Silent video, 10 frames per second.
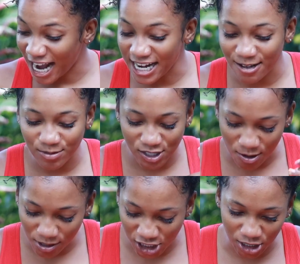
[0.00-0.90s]
items, so
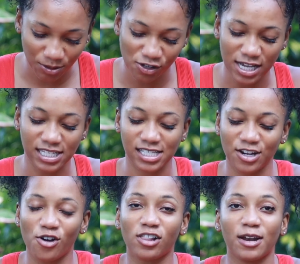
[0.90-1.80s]
I'm going to share with you guys because I
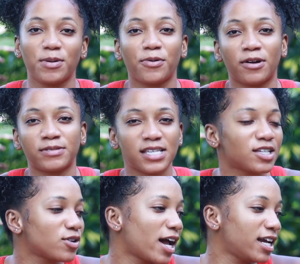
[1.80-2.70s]
know a lot of people are
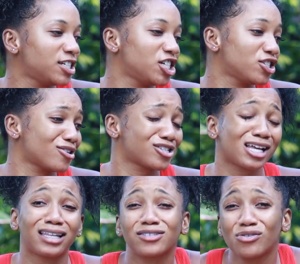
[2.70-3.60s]
obsessed with hygiene, so I was
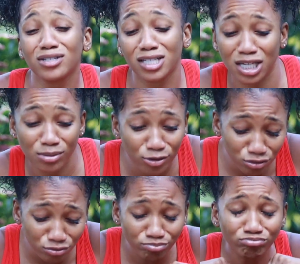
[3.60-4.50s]
like, let's go on Temu
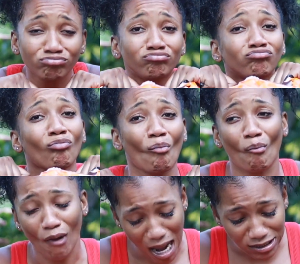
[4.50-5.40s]

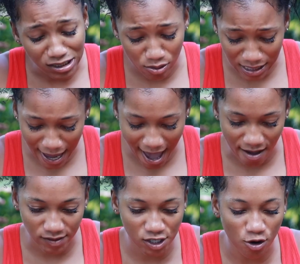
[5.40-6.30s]
and see what they
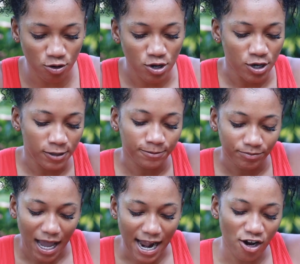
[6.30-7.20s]
have. So
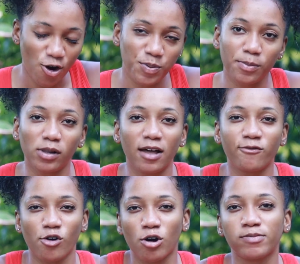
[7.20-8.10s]
I know people
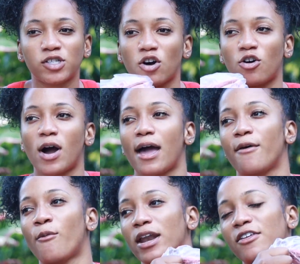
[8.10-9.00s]
love robes, so I
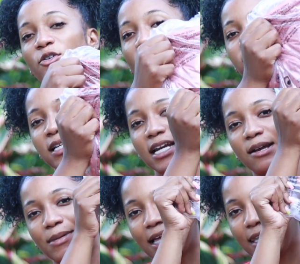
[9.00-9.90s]
went on the website and
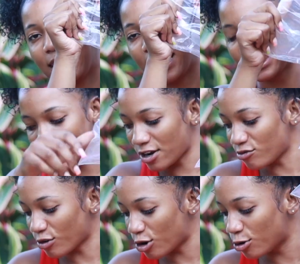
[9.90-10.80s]
I'm like, let's get a
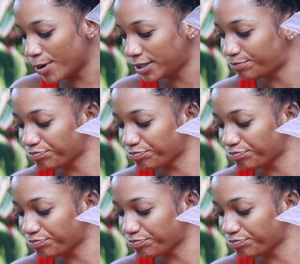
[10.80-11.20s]
robe